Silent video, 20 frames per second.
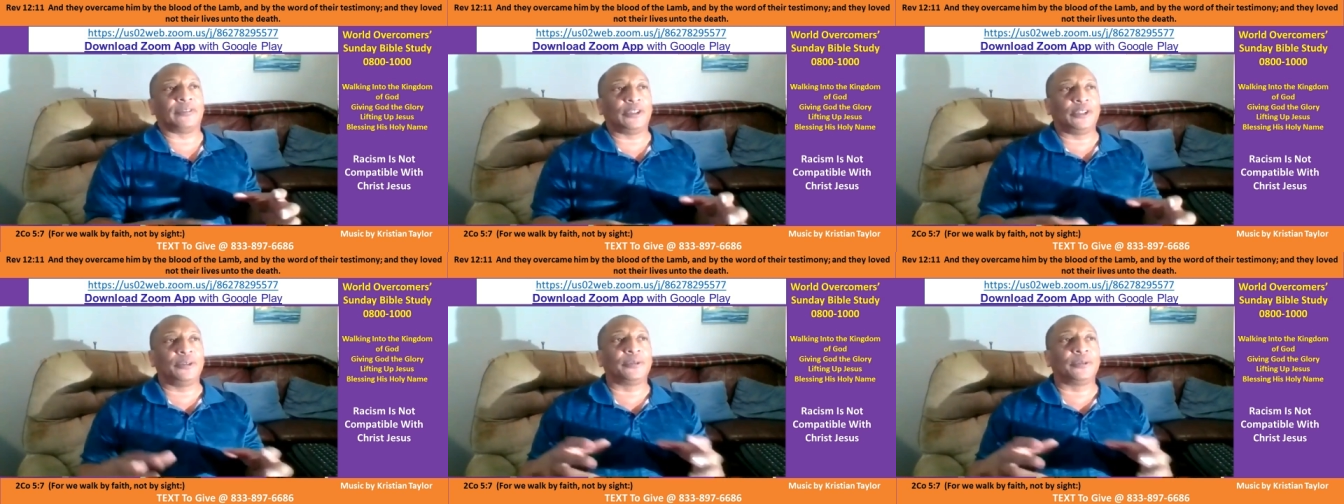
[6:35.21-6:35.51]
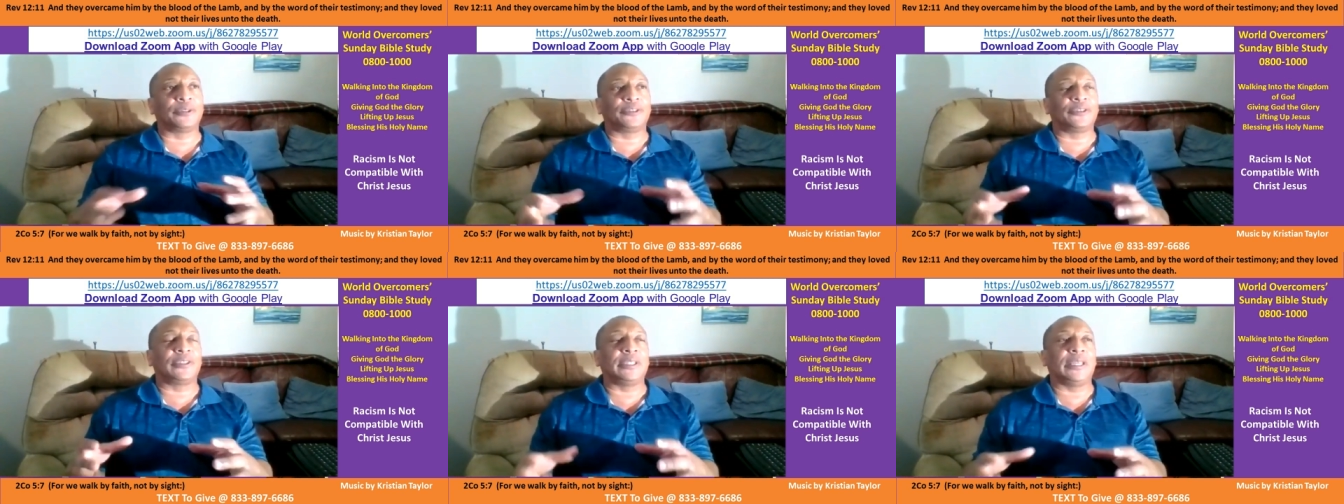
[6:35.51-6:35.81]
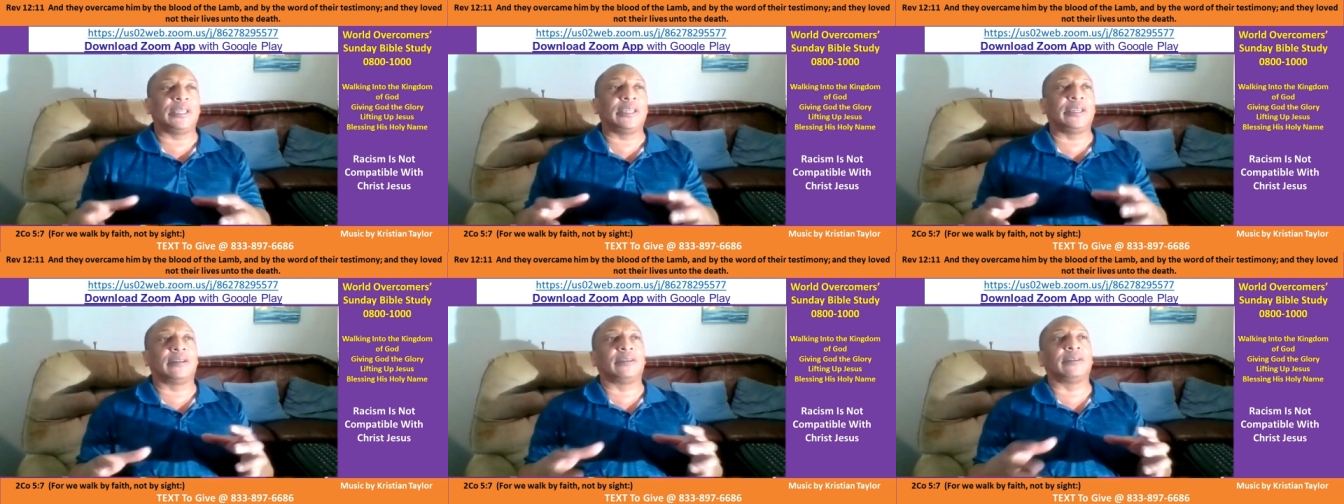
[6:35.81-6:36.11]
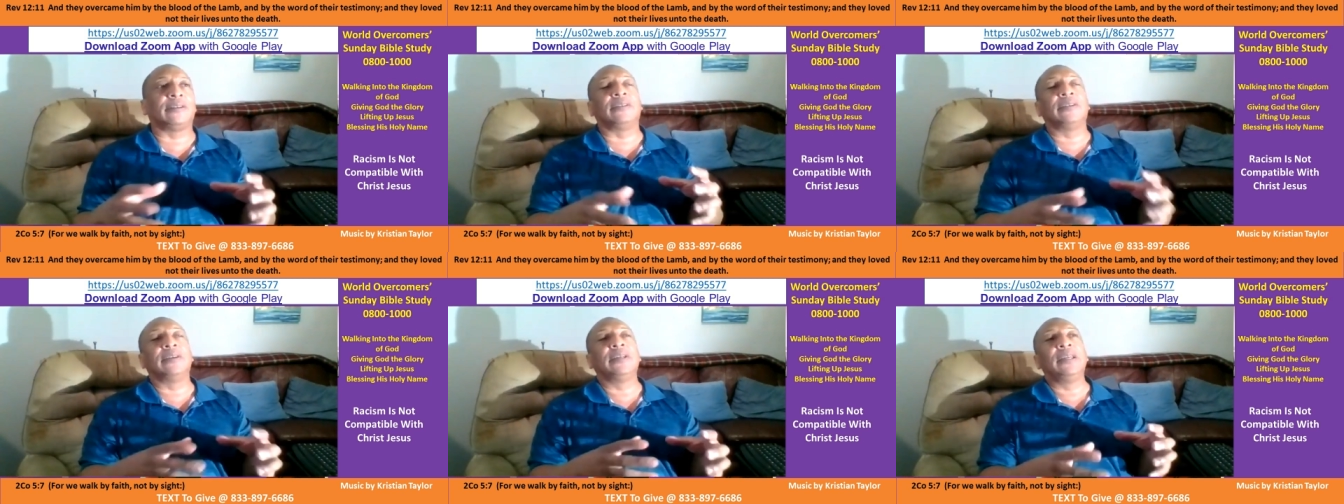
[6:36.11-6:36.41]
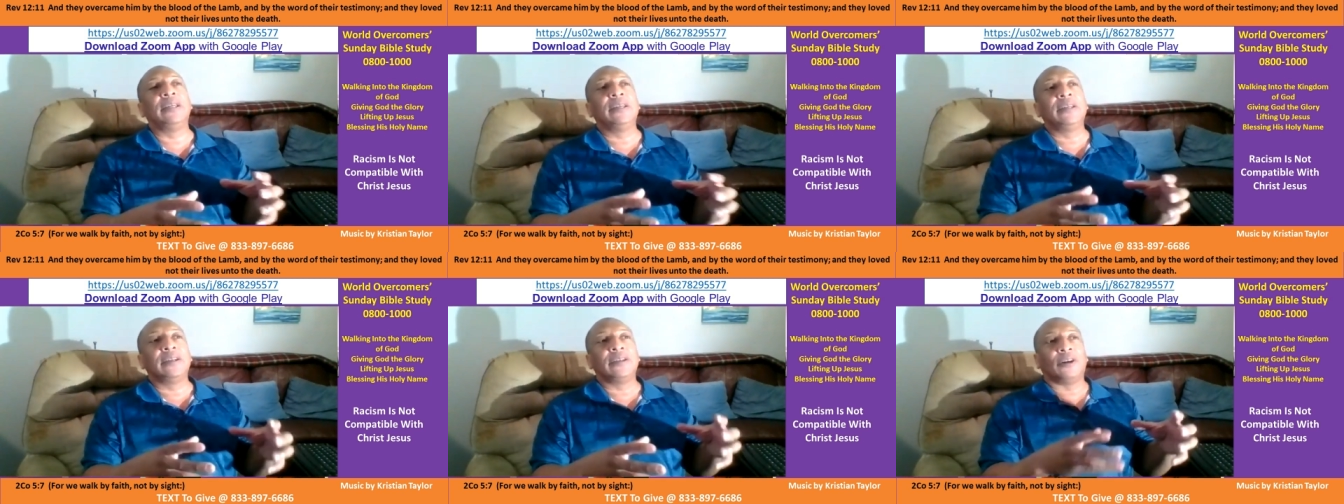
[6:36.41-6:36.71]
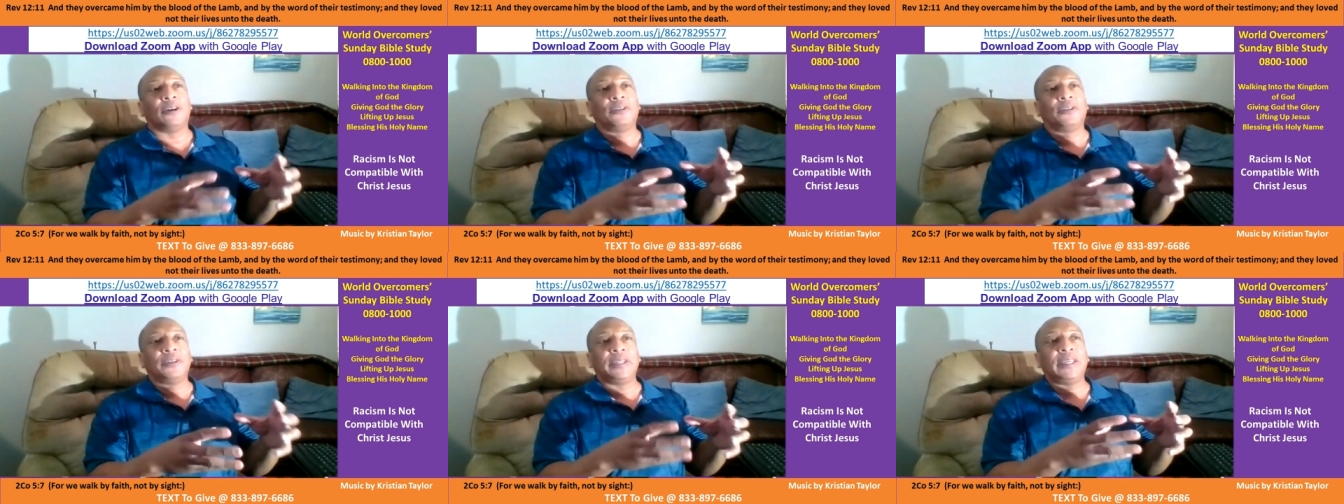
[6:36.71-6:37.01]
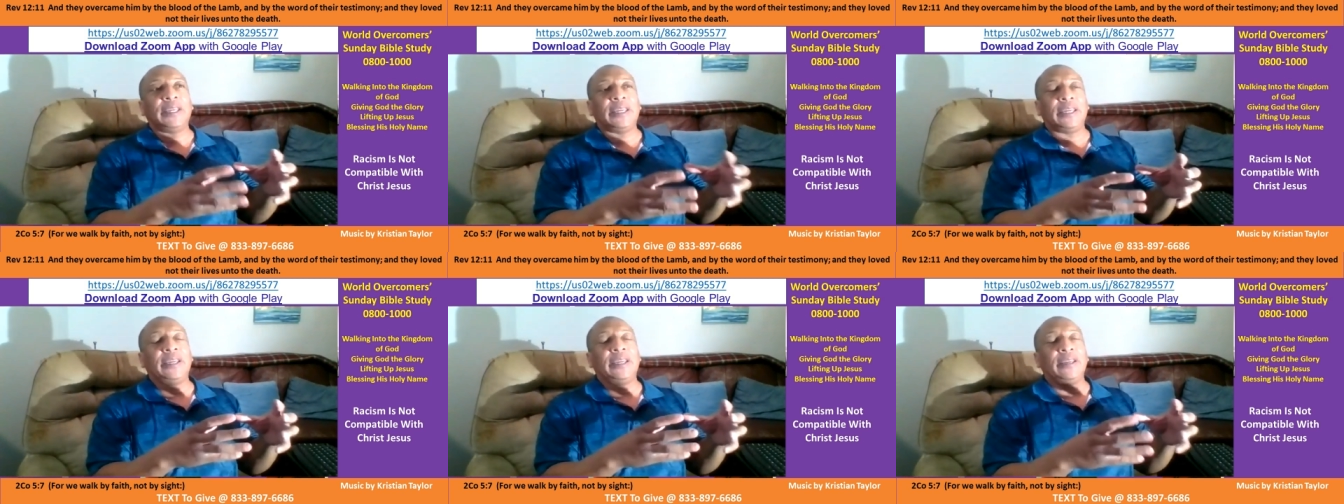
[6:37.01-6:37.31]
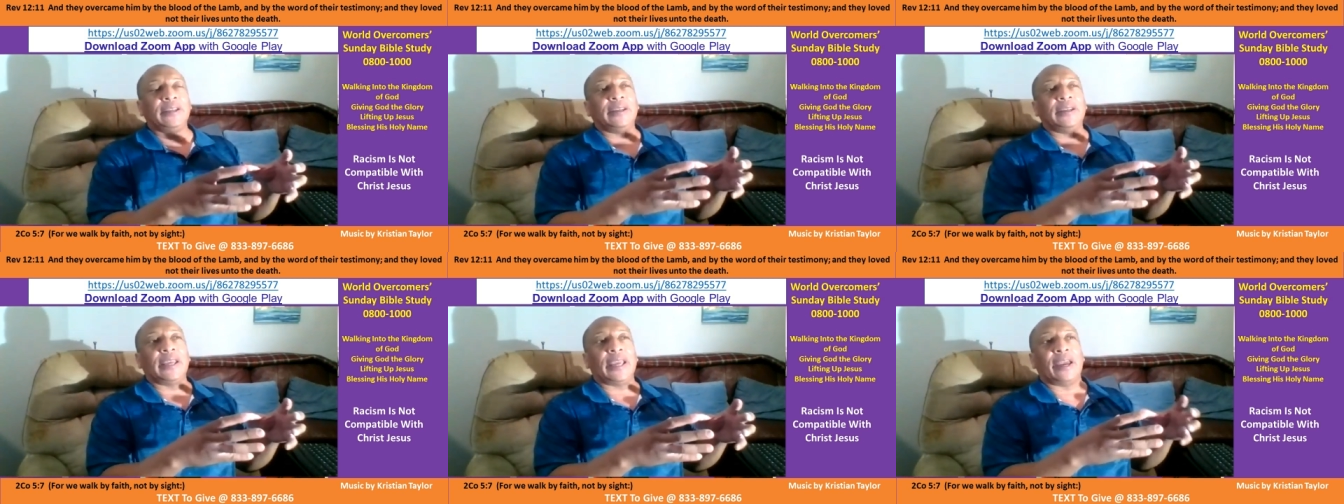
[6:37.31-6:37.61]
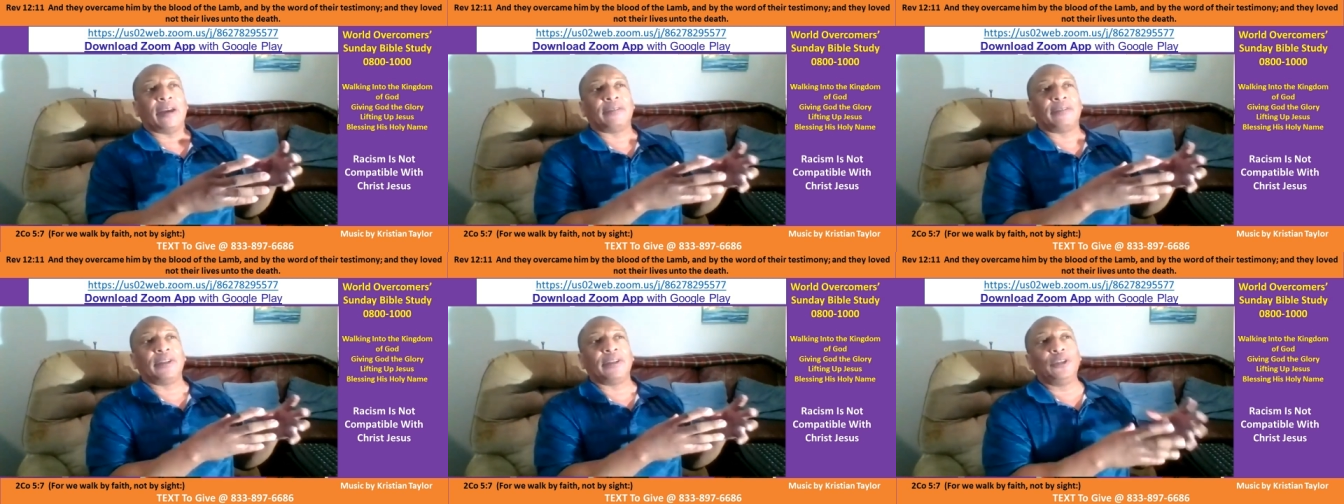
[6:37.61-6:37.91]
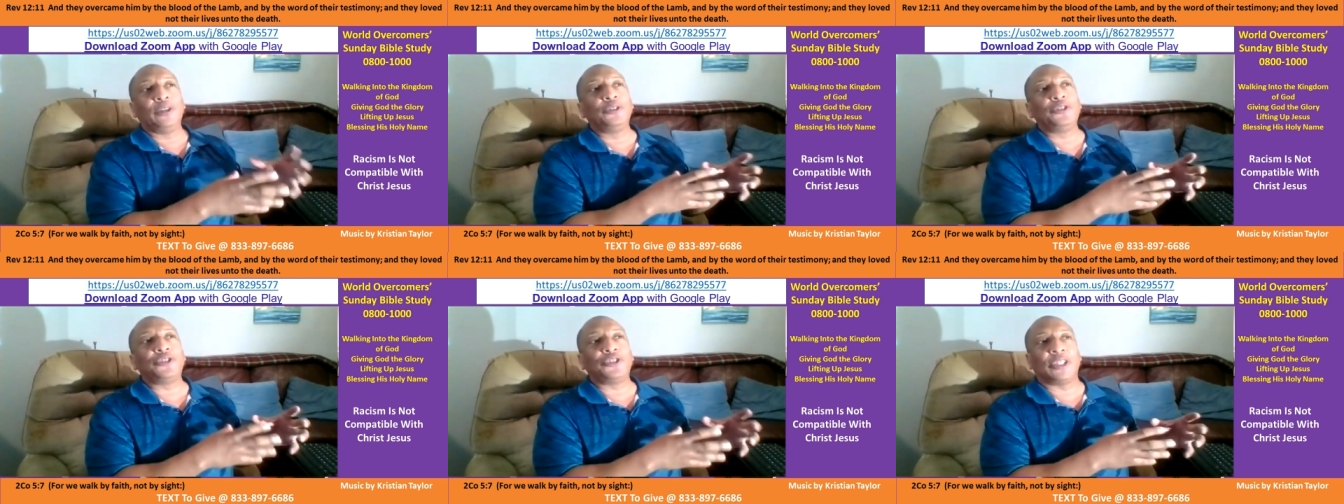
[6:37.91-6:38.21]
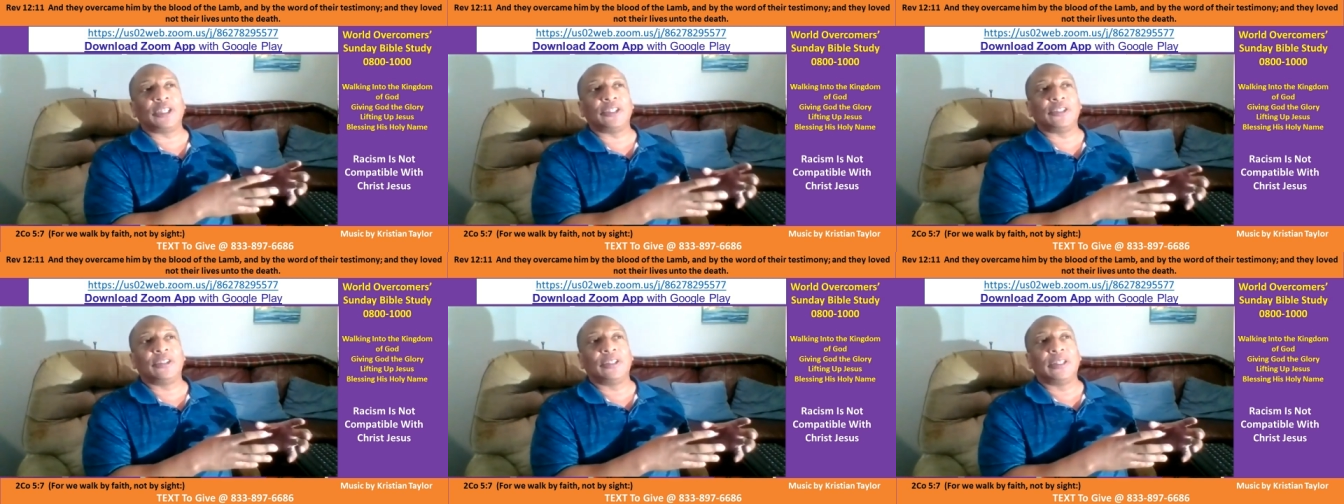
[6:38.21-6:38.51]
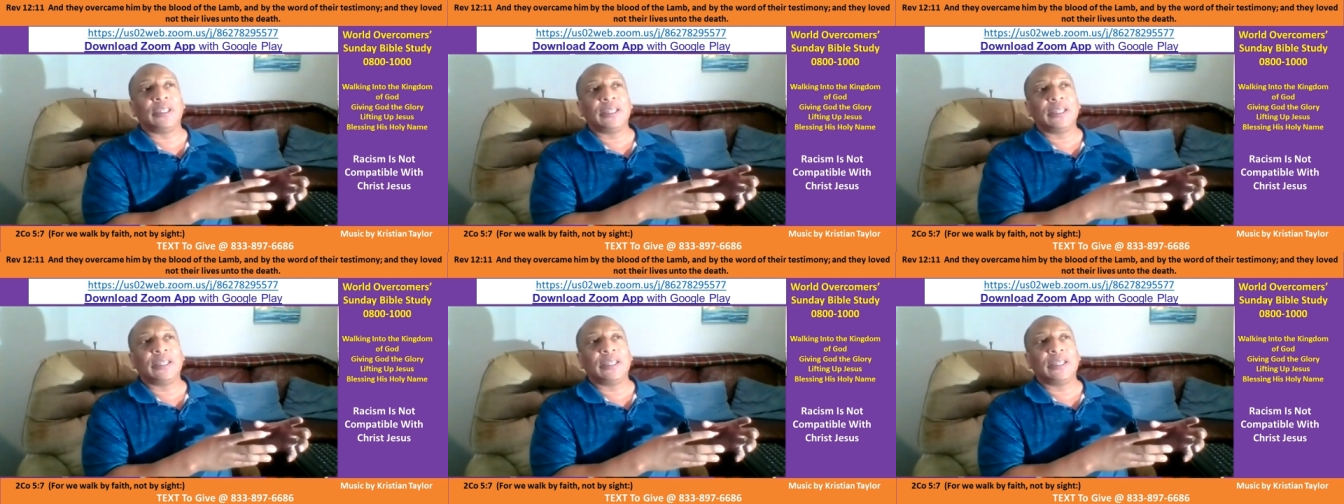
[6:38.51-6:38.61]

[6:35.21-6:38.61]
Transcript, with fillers: You were still on the evolution